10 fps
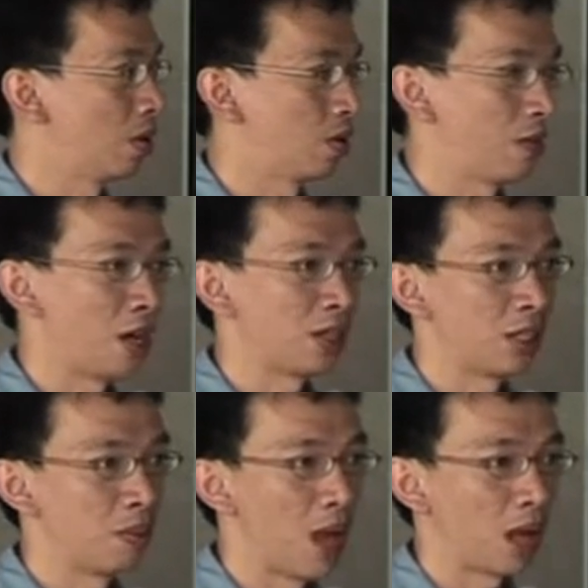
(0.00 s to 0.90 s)

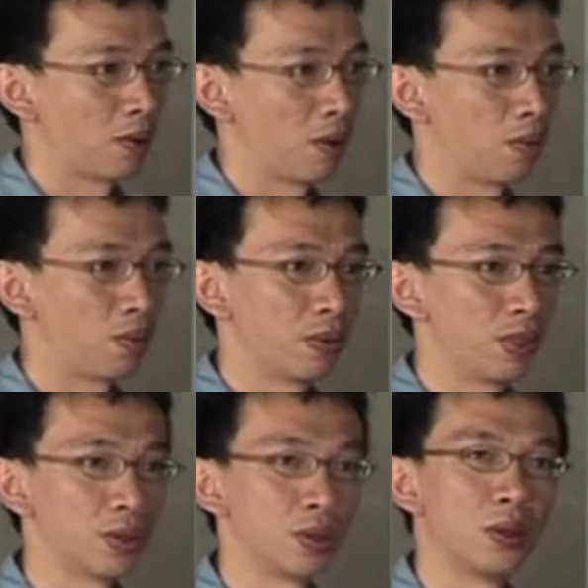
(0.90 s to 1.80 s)
fancy backdrop, we
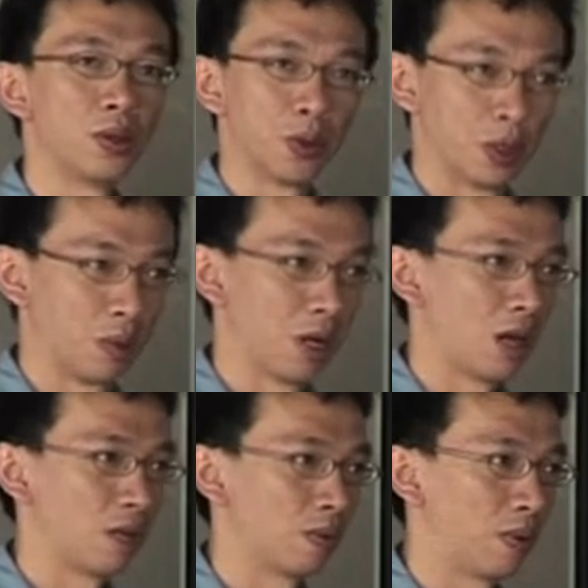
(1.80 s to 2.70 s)
should do some
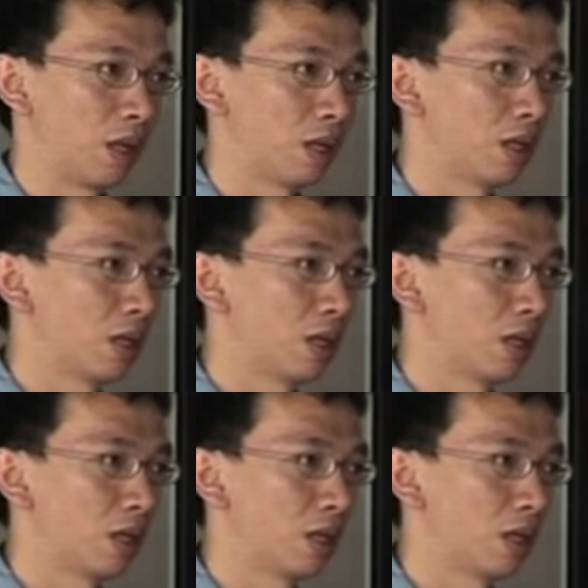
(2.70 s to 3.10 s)
kind of like